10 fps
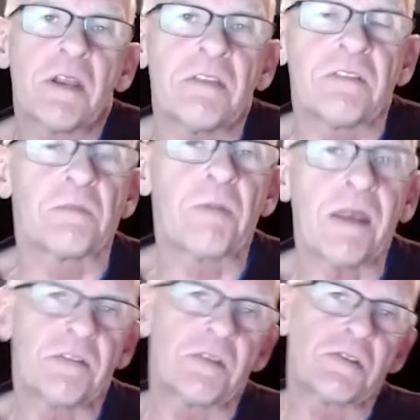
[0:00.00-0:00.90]
this is
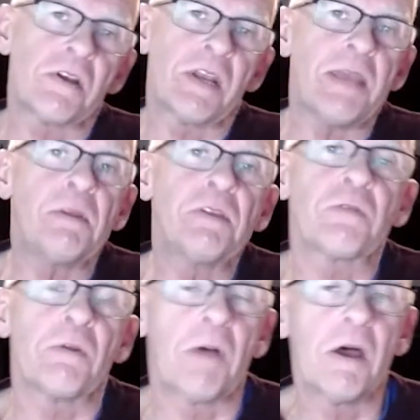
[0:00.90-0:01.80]
Pastor John Hemans
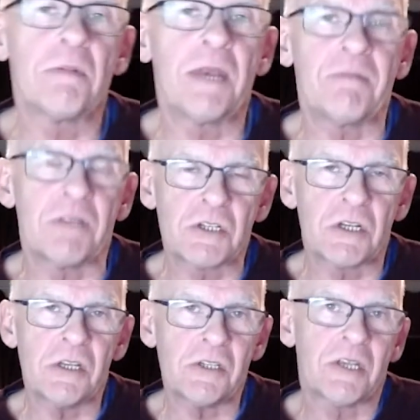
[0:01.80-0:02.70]
from Open Heaven
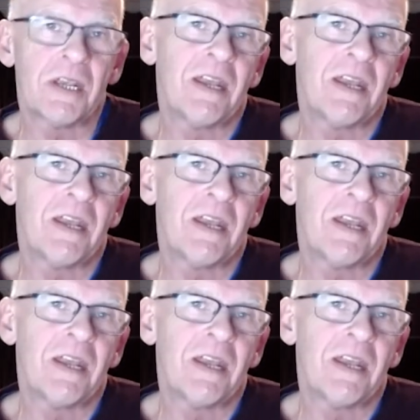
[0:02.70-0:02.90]
Church,